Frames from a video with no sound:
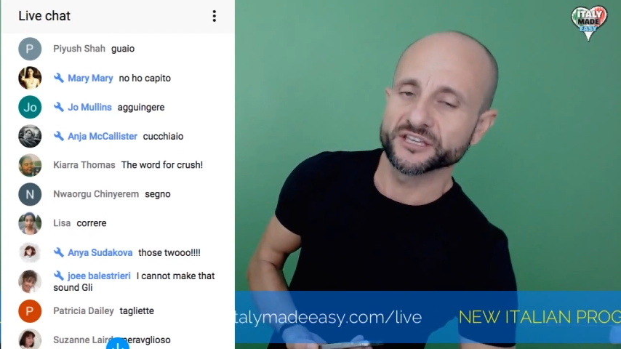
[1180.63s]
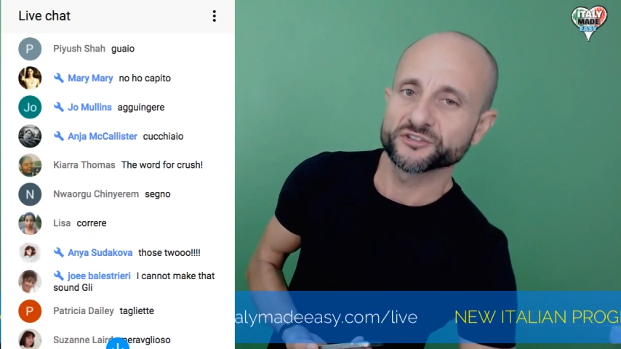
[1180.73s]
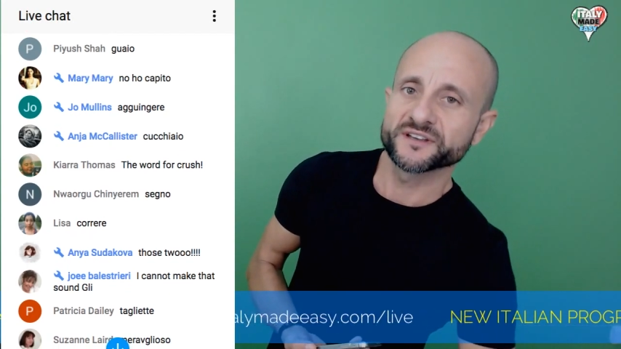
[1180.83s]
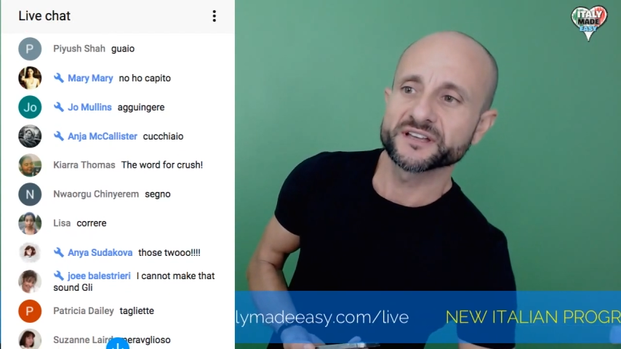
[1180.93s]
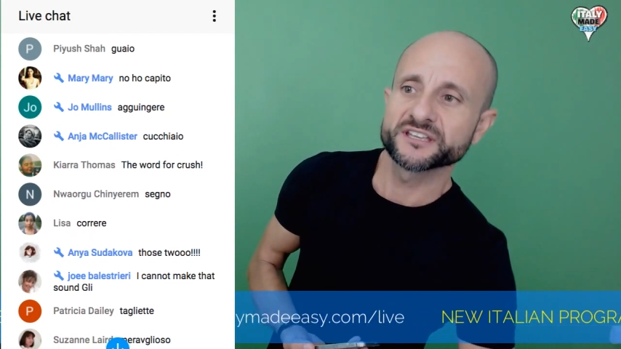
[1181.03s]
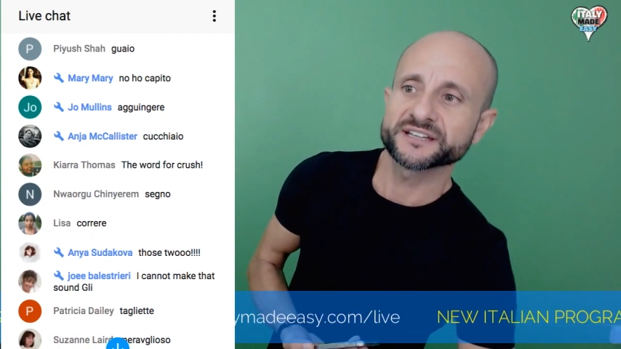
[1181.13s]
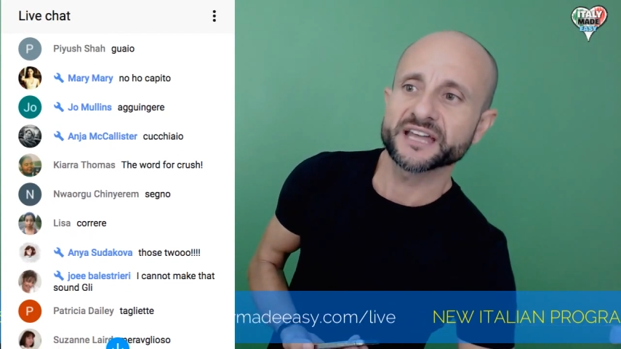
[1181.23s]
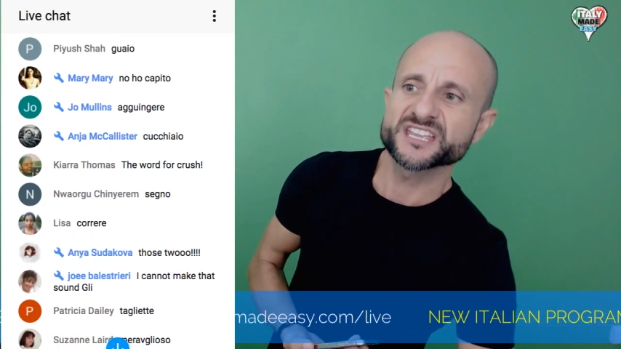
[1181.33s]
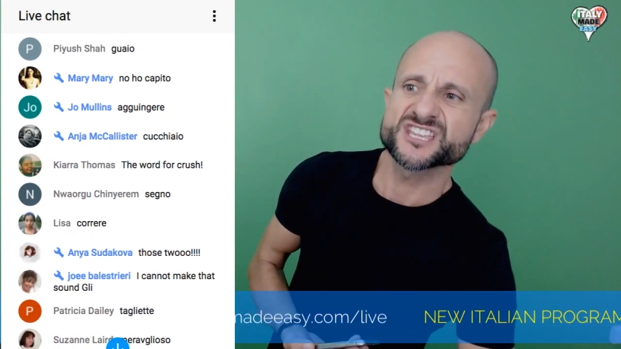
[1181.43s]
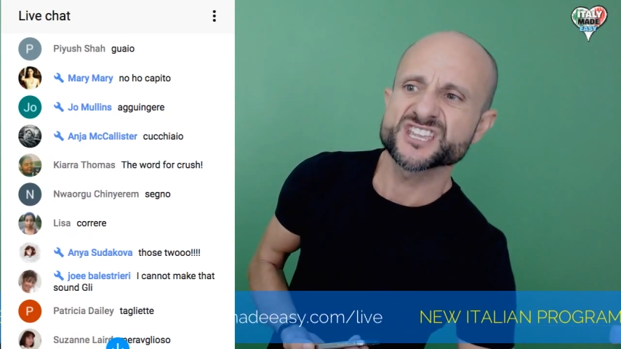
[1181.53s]
So you got
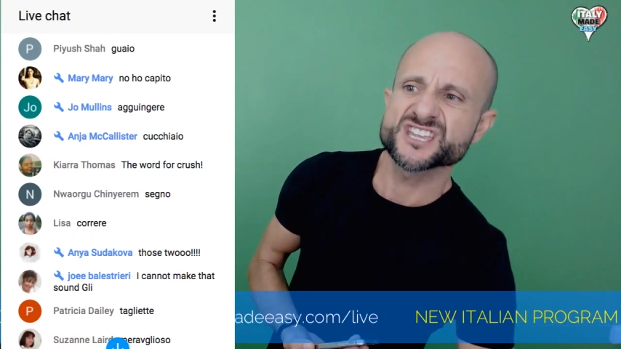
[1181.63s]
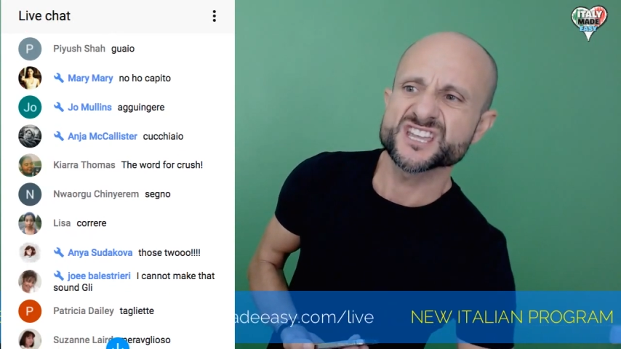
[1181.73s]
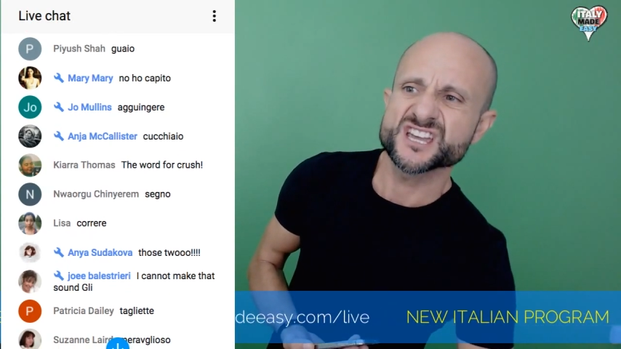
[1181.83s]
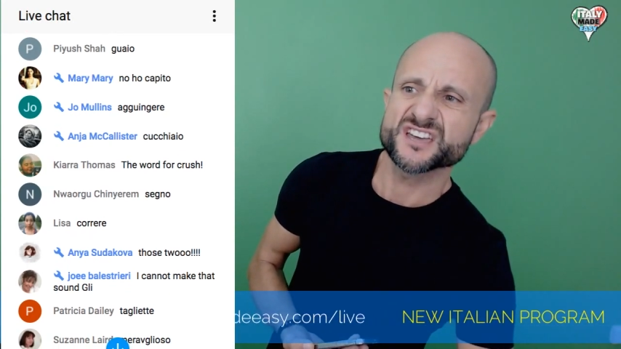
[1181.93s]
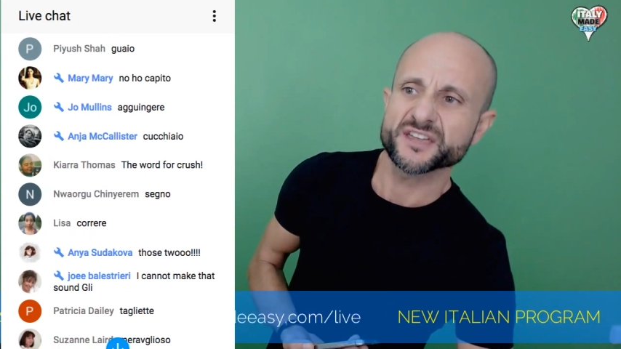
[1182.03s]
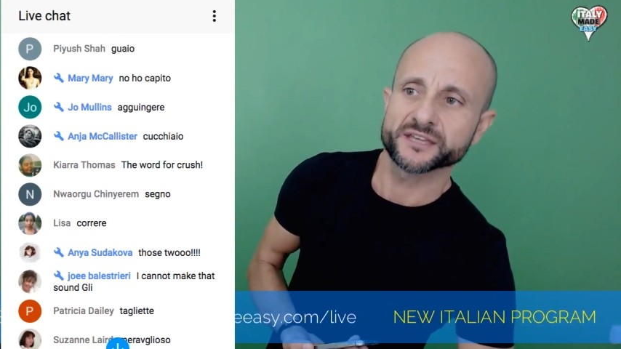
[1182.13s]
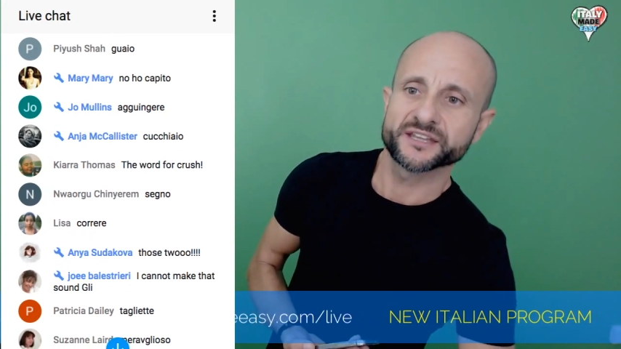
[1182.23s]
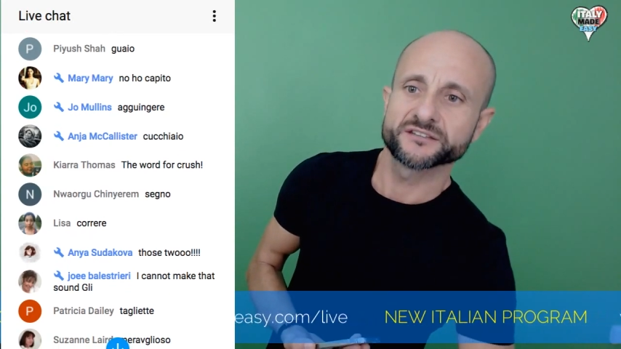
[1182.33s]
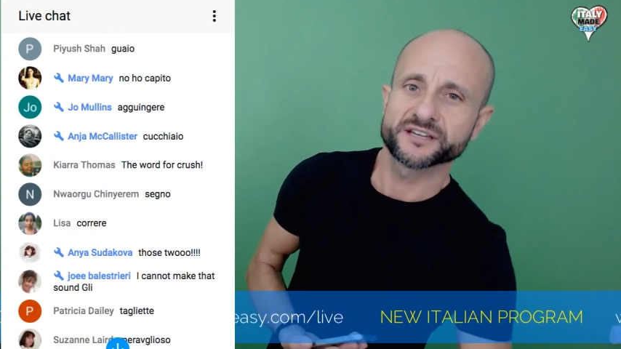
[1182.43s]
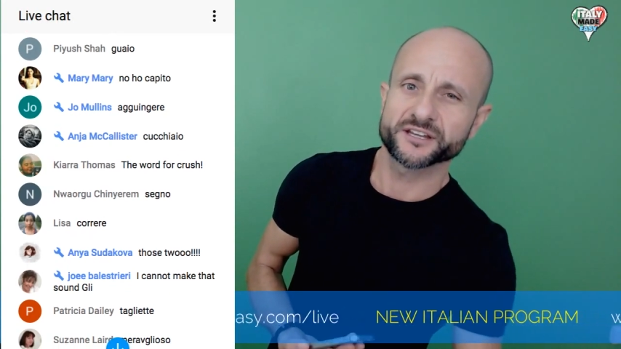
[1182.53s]
that gne thing
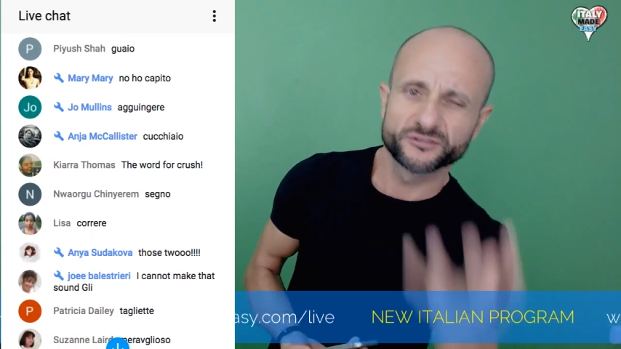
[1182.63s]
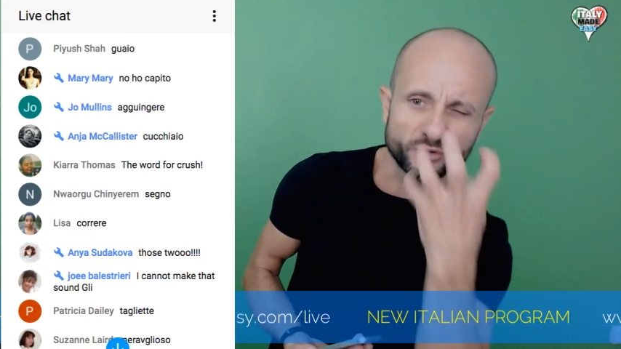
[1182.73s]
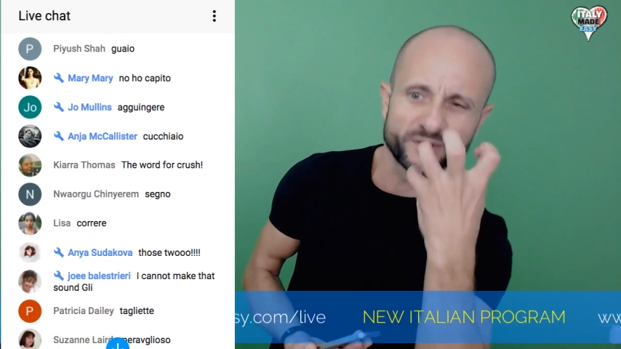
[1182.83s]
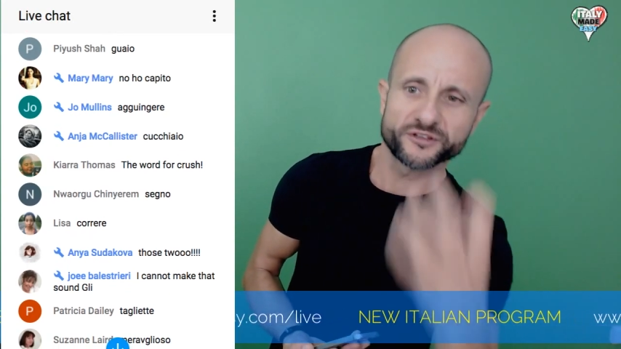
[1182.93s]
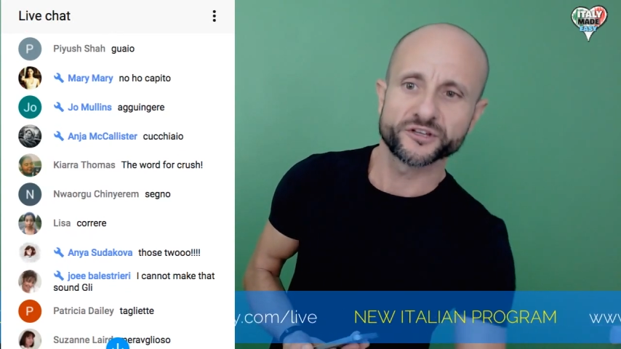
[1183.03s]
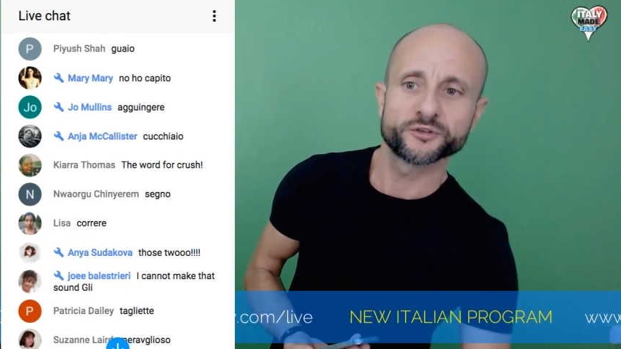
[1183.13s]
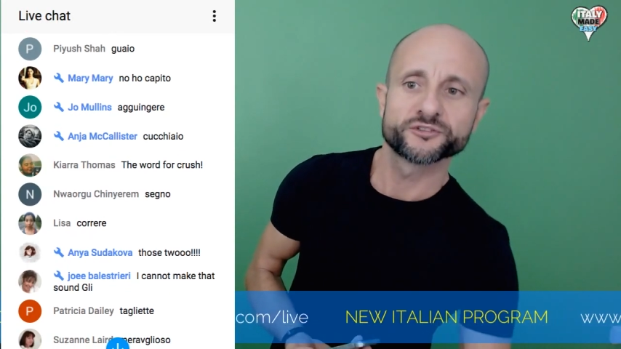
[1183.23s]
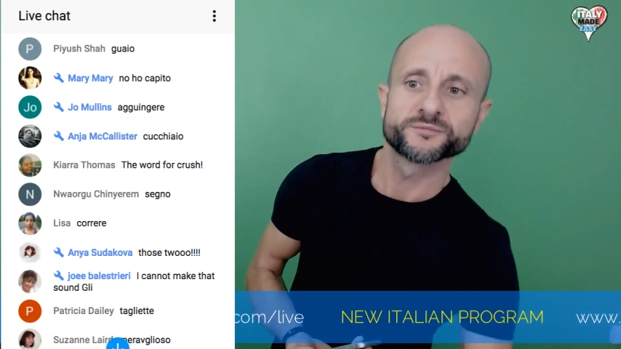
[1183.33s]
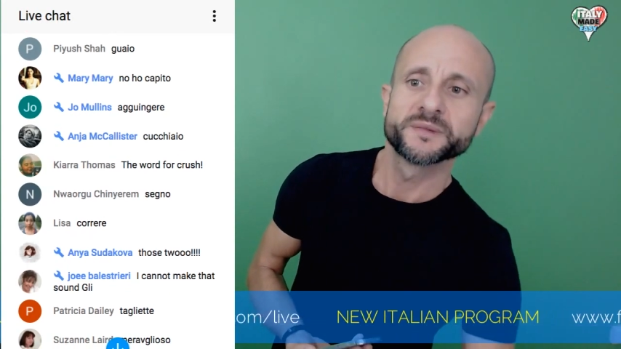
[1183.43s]
that you gotta do with your nose.